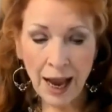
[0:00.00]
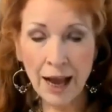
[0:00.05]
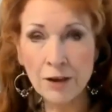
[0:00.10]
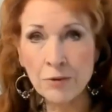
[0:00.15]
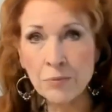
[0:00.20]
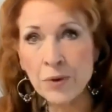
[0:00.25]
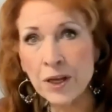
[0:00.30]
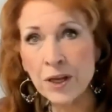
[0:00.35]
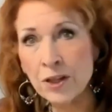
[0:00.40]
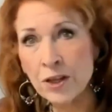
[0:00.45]

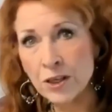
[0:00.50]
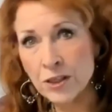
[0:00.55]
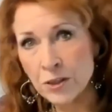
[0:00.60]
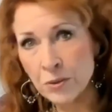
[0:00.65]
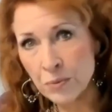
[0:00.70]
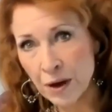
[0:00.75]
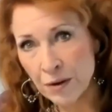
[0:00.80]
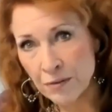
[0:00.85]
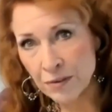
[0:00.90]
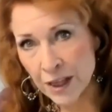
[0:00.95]
And we looked
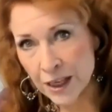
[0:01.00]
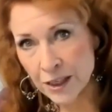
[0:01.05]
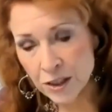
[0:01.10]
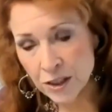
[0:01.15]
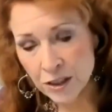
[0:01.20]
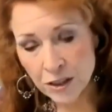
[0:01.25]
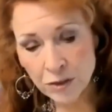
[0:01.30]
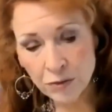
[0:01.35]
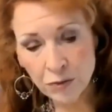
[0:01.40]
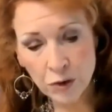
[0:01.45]
at
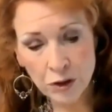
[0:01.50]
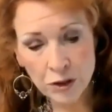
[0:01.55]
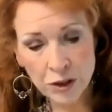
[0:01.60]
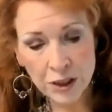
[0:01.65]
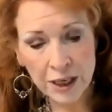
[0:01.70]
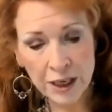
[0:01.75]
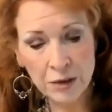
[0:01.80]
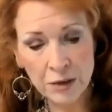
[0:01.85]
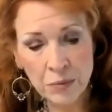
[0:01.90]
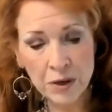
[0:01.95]
Revelations
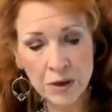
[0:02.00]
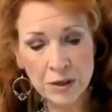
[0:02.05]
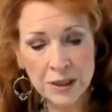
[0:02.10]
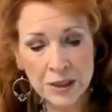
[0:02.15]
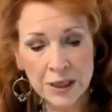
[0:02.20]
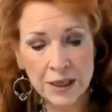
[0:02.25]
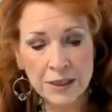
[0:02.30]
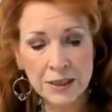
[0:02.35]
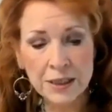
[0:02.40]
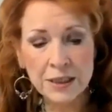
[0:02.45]
14, where it
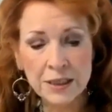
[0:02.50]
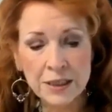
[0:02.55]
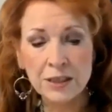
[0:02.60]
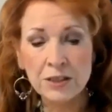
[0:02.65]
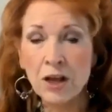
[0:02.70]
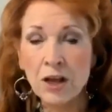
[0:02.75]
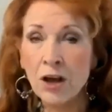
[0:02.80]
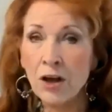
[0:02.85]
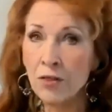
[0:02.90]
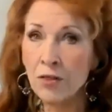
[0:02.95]
tells us
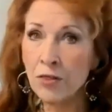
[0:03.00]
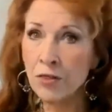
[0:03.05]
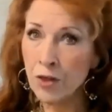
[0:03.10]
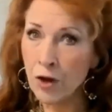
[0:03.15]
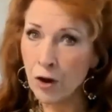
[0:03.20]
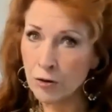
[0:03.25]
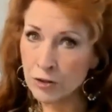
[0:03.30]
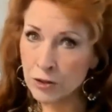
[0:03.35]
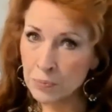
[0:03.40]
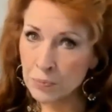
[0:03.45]
that
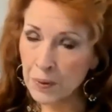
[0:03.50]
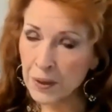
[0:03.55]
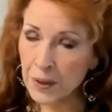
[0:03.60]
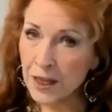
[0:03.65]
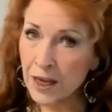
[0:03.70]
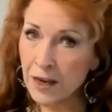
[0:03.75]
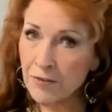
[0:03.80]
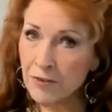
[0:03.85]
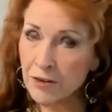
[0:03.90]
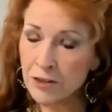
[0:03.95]
those
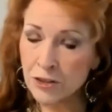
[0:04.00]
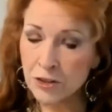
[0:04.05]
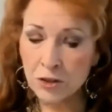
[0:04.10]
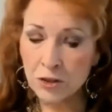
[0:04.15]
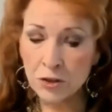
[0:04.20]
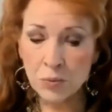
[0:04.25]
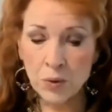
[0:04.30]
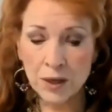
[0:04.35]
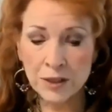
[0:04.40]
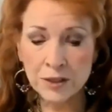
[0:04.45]
believers
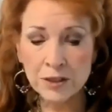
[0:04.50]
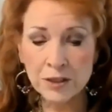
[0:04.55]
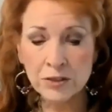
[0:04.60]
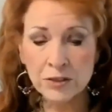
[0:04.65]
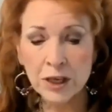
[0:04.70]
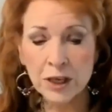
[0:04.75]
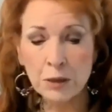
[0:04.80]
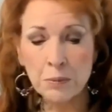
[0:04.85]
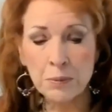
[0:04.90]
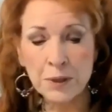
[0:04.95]
are the ones that
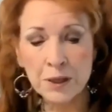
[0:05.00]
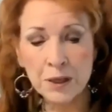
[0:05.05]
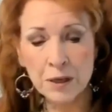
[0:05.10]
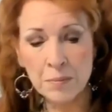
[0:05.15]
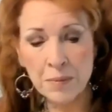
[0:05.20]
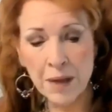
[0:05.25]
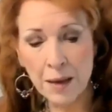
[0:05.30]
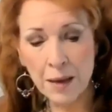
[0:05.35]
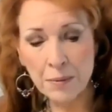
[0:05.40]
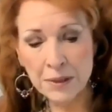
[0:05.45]
are keeping the
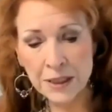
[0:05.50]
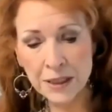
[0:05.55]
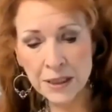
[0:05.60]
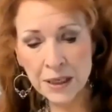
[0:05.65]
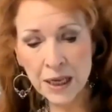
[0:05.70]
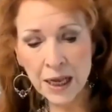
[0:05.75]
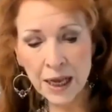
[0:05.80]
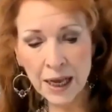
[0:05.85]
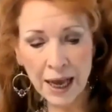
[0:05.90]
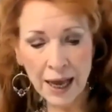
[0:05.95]
commandments
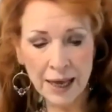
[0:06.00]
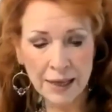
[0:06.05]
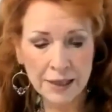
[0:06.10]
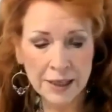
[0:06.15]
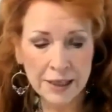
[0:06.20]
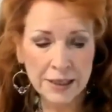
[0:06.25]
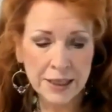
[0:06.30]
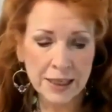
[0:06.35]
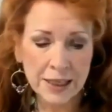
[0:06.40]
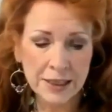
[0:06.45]

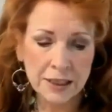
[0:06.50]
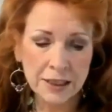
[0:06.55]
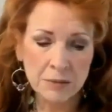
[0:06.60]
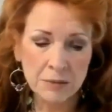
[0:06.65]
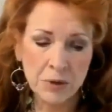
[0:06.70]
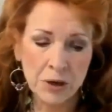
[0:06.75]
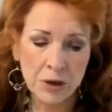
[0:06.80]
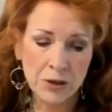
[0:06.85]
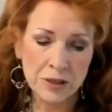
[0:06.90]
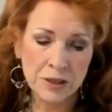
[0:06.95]
and the
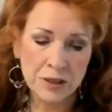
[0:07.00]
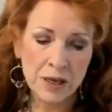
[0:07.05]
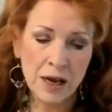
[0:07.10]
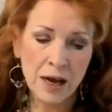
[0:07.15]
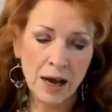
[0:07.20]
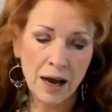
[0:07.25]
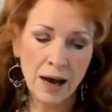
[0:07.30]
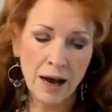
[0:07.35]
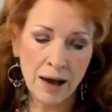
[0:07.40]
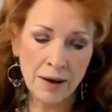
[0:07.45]
testimonies
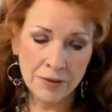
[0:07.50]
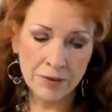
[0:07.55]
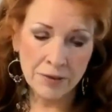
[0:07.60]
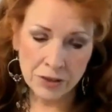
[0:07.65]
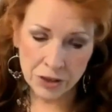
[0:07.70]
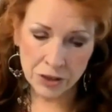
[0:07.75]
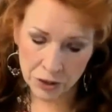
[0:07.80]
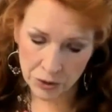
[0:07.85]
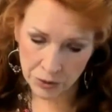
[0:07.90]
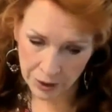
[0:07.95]
of
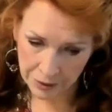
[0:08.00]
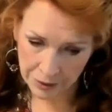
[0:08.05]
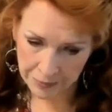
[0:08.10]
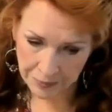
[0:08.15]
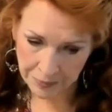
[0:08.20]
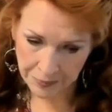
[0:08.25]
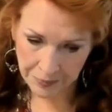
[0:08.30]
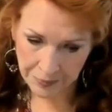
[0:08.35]
Yeshua.